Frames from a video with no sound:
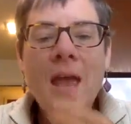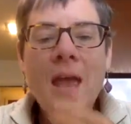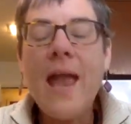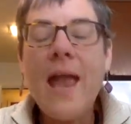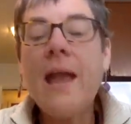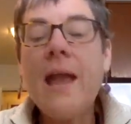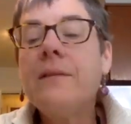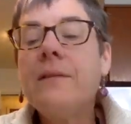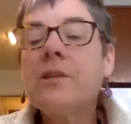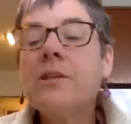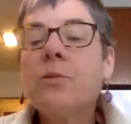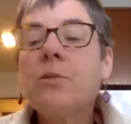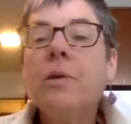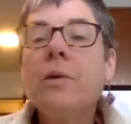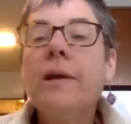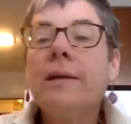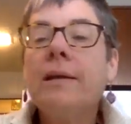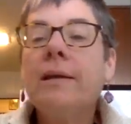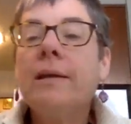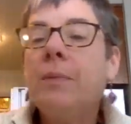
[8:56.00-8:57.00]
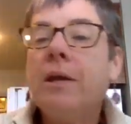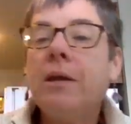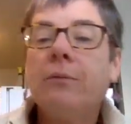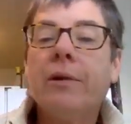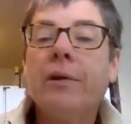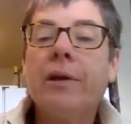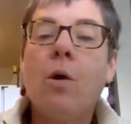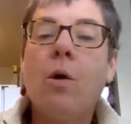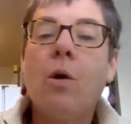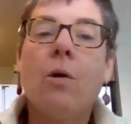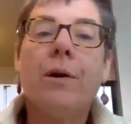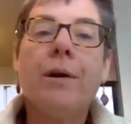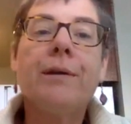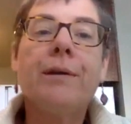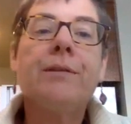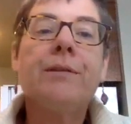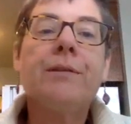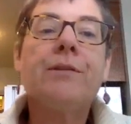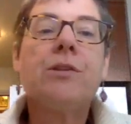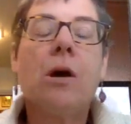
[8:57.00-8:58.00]
And this is being
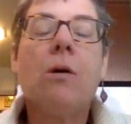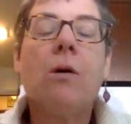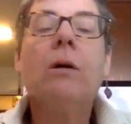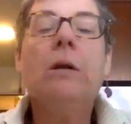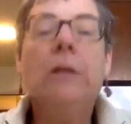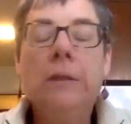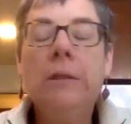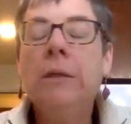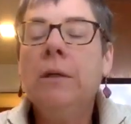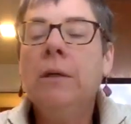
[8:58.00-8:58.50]
recorded, so